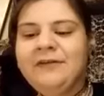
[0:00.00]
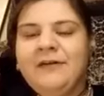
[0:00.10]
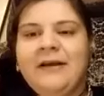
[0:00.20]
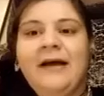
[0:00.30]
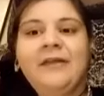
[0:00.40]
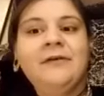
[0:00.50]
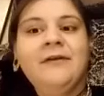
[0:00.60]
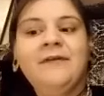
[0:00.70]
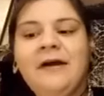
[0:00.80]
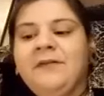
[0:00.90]
on gathering
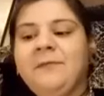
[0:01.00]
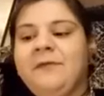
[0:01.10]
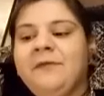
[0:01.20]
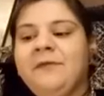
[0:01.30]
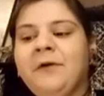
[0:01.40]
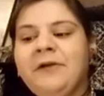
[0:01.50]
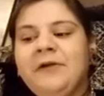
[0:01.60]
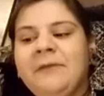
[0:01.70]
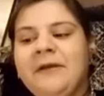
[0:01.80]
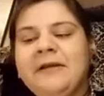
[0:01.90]
facts before you
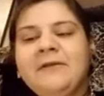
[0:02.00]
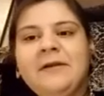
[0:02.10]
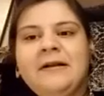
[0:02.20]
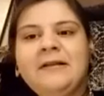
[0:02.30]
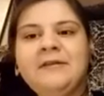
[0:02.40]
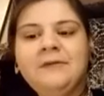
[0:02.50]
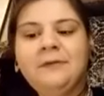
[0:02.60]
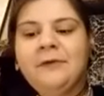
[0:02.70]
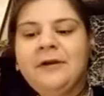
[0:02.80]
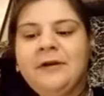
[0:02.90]
begin writing the
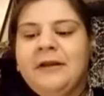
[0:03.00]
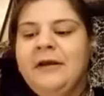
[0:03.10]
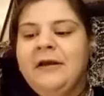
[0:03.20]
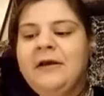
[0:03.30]
story,